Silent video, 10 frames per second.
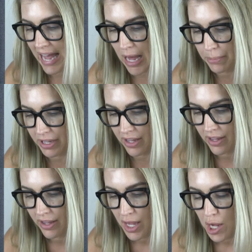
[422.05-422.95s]

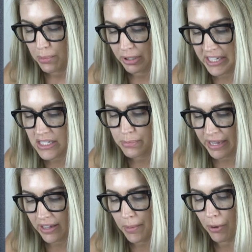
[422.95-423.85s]
happy. Please
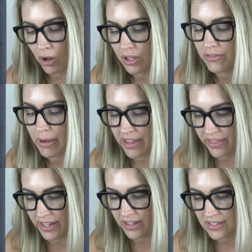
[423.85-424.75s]
pick up all of my
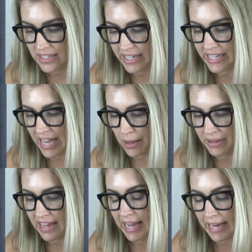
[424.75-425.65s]
things.
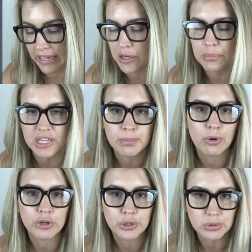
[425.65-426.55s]
Gabby hated
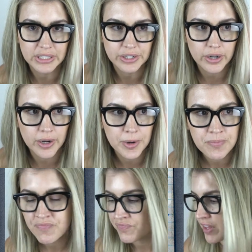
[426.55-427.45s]
people who litter.
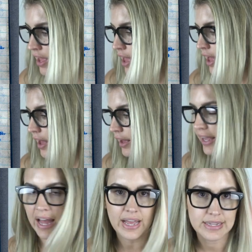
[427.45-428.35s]

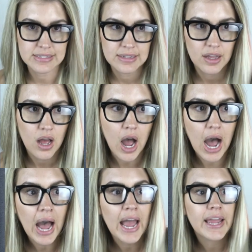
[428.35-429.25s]
Guys,
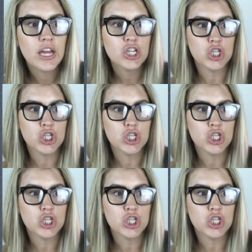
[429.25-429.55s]
I